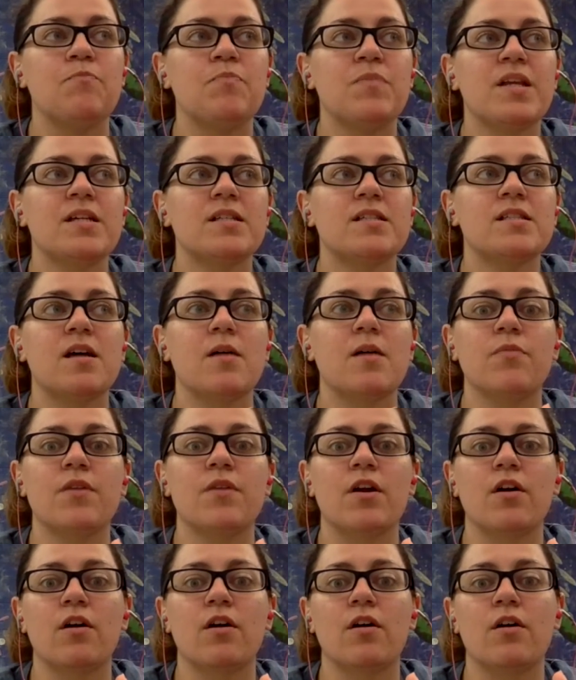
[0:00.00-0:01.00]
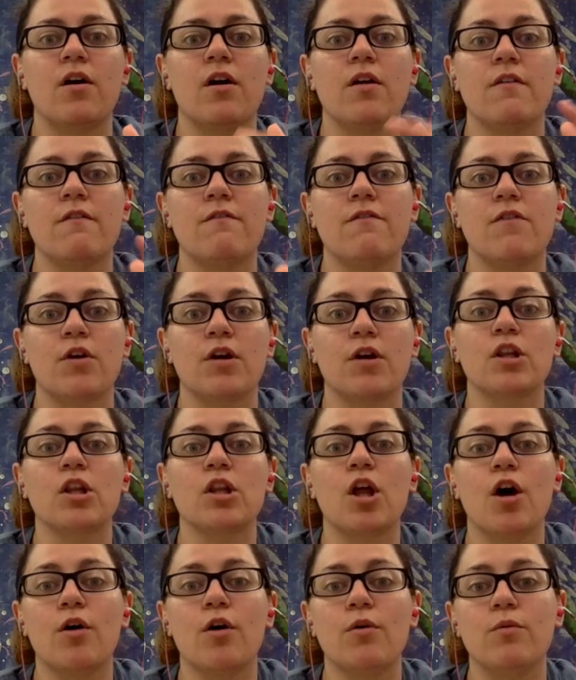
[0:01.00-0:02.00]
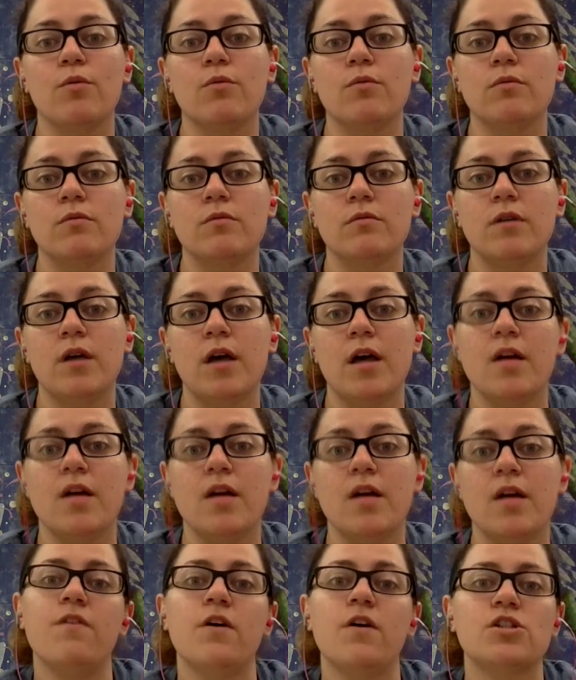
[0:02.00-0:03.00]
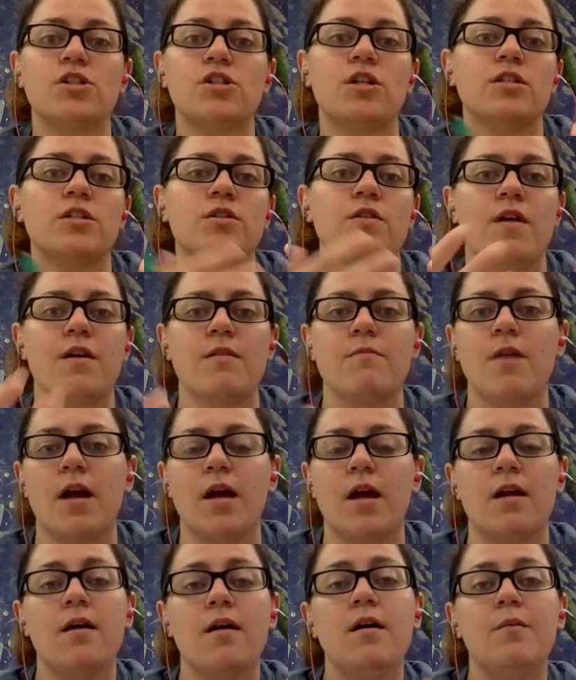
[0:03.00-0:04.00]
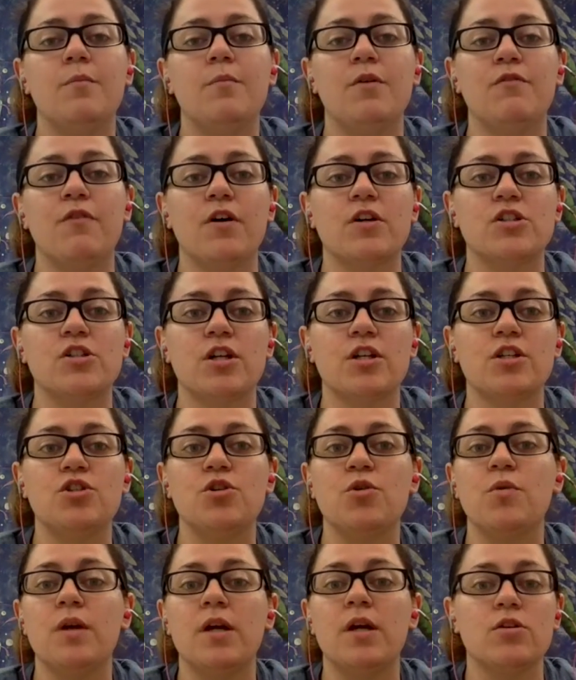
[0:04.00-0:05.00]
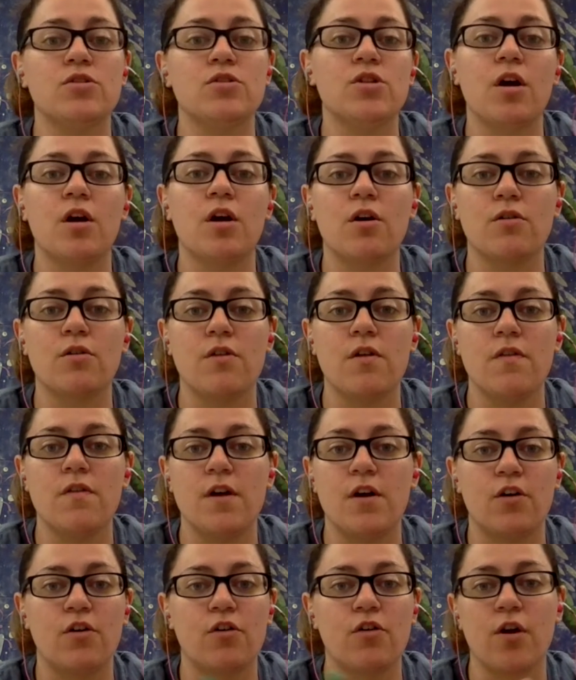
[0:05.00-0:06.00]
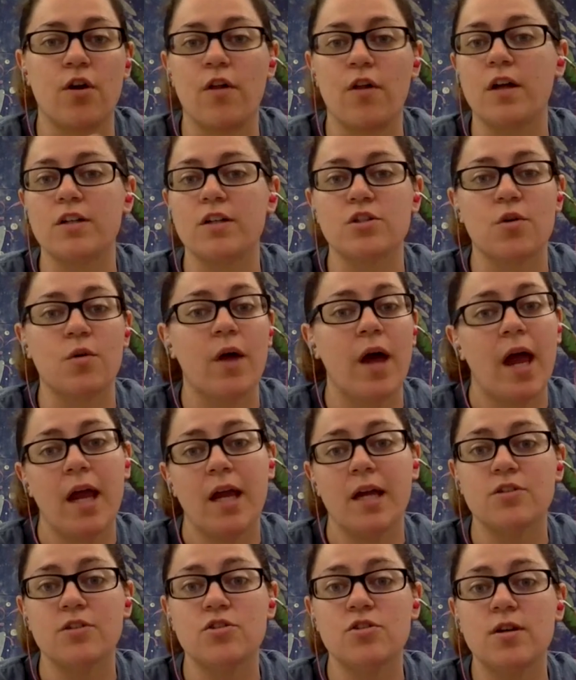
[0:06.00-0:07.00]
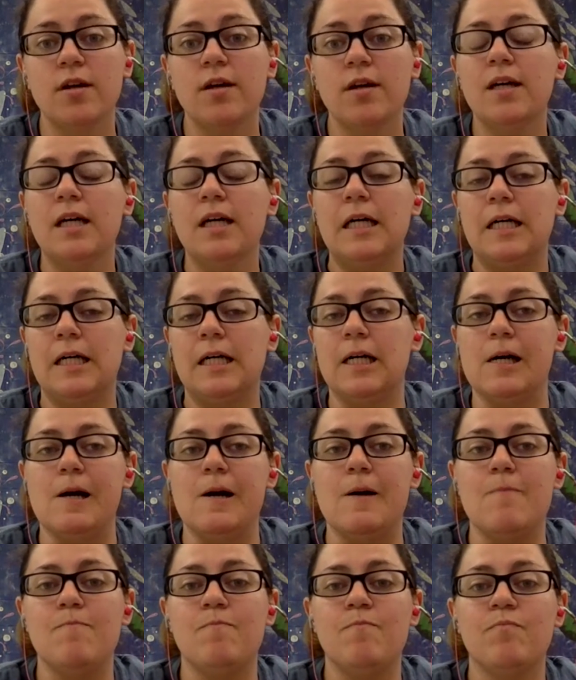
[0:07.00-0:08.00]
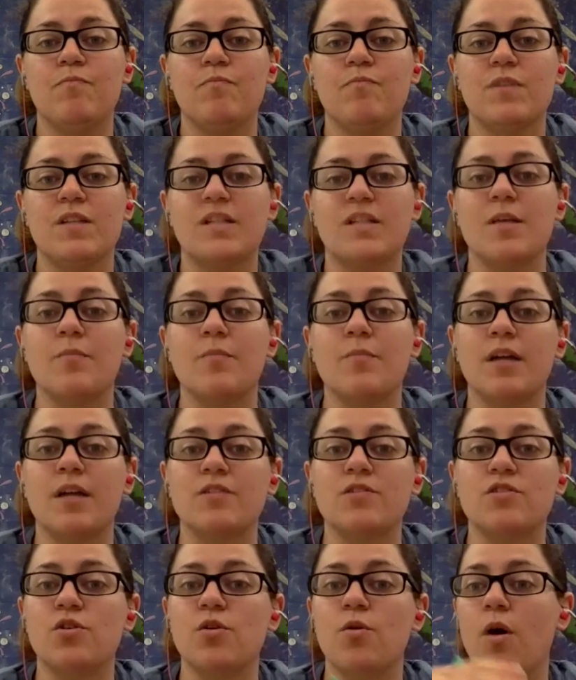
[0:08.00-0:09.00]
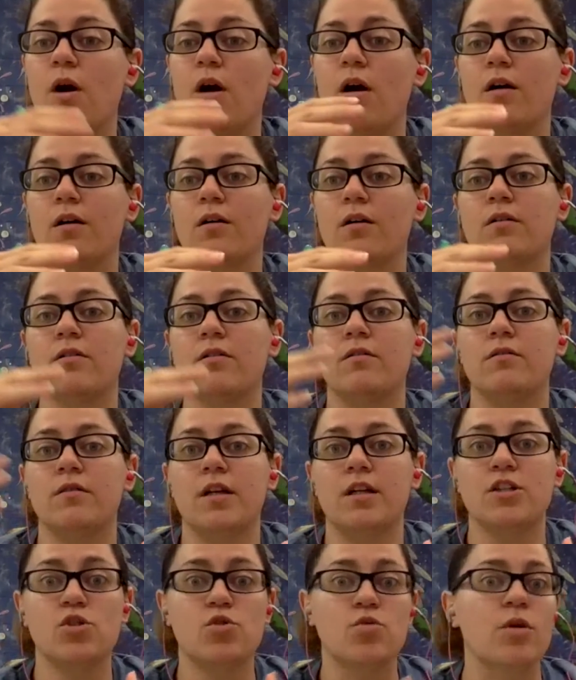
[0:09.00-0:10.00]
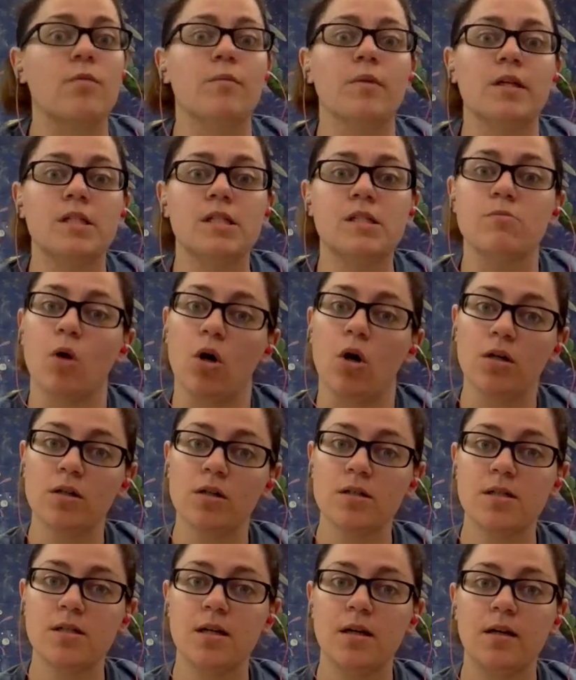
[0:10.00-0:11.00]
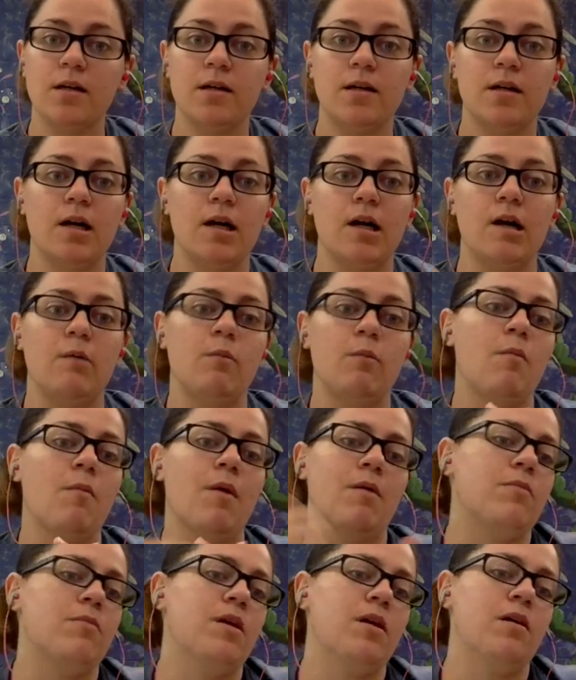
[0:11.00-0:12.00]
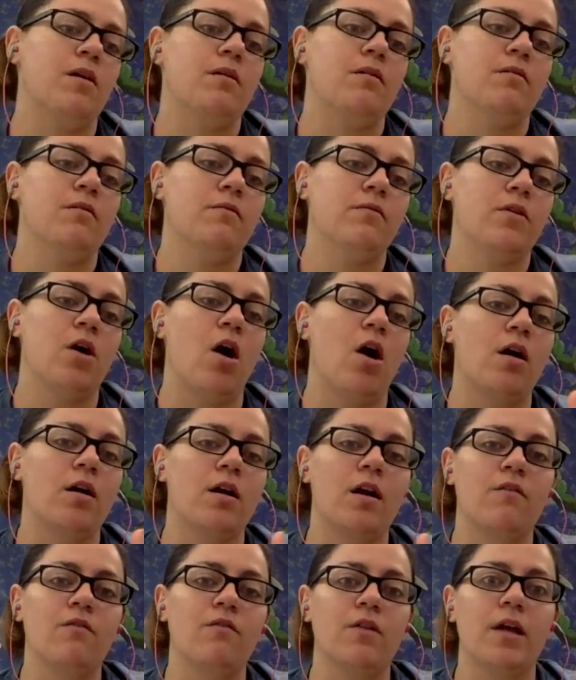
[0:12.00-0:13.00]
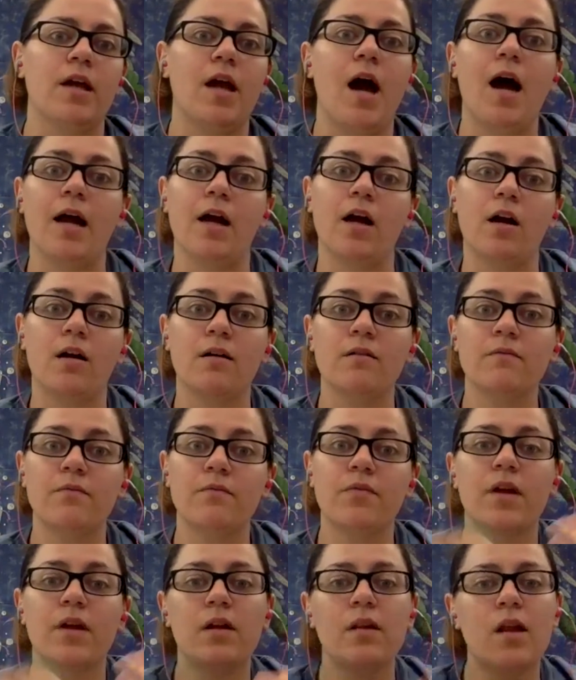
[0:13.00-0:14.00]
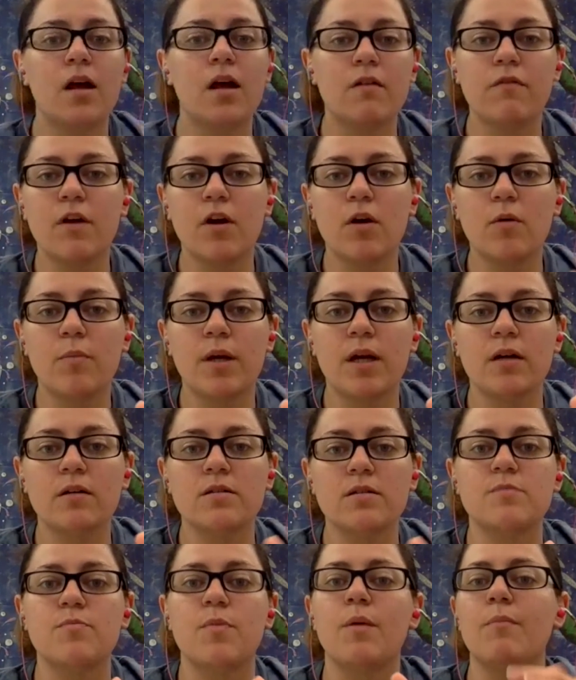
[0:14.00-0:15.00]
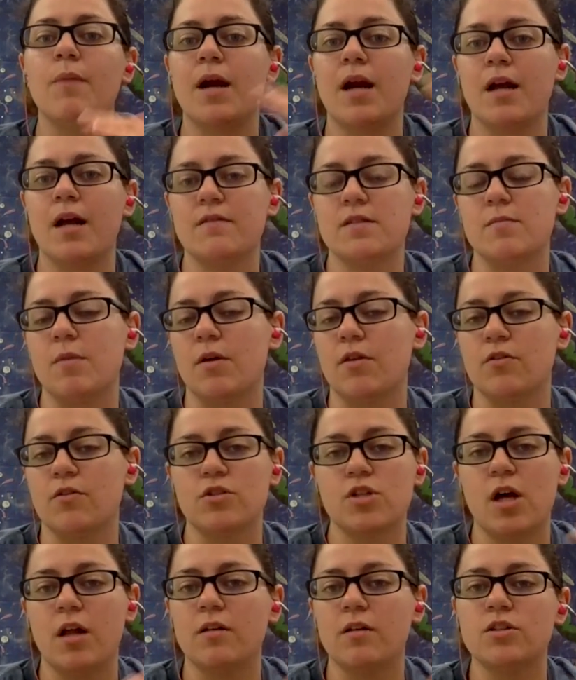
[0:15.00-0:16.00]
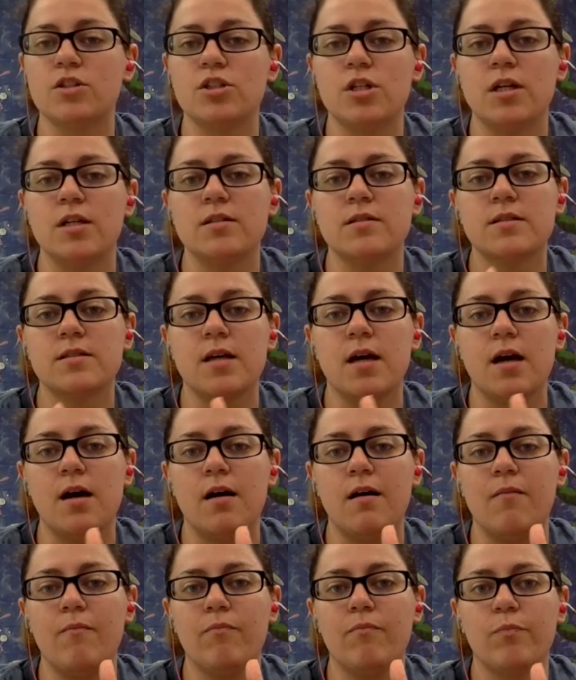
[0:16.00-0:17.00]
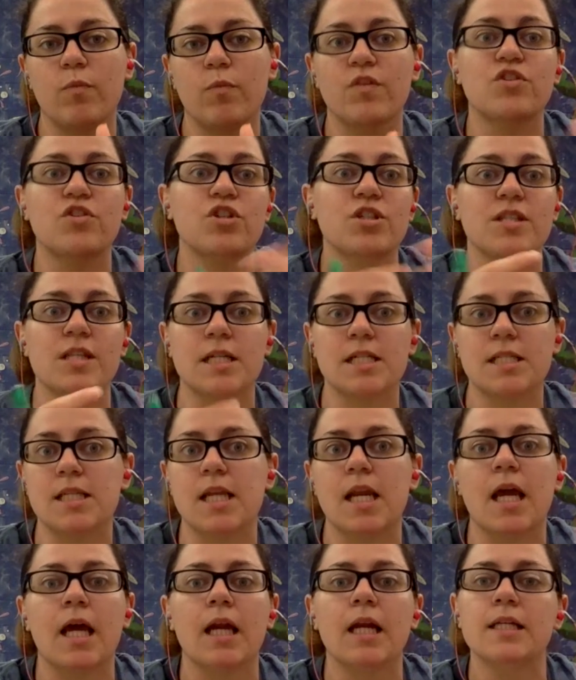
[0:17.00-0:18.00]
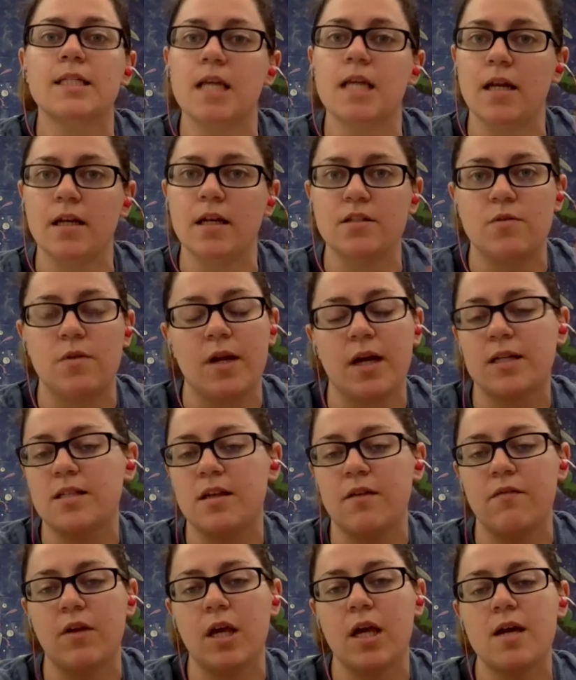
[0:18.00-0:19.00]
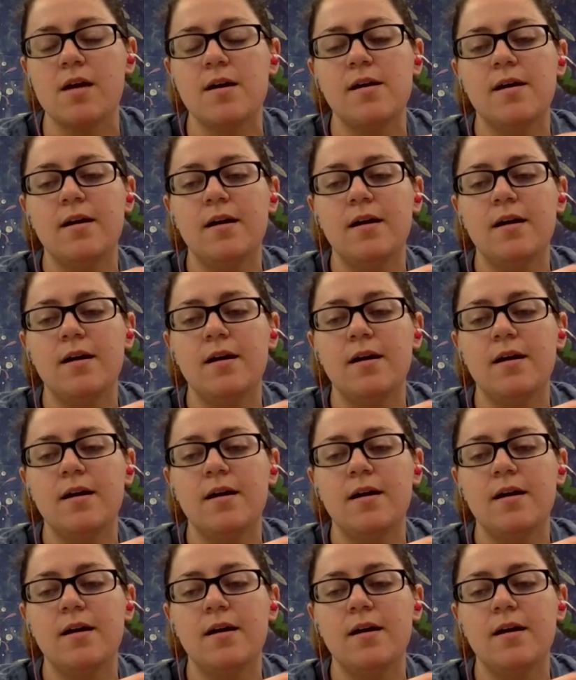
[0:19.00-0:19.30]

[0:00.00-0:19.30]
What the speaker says: some that are on the very low end of functioning, so they might be functioning 2 years younger than their chronological age. Some kids who are extremely smart. It might be cognitively higher than a lot of their peers, but might have some other challenges with just like sitting and attending to an activity.